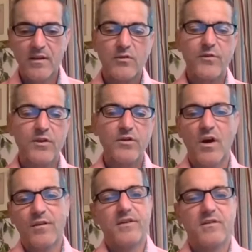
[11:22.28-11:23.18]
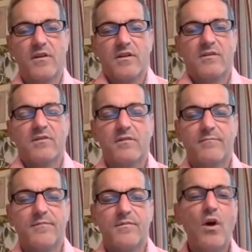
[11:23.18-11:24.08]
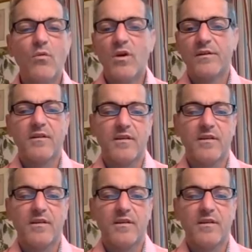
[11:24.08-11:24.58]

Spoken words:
So if you do all these things, no one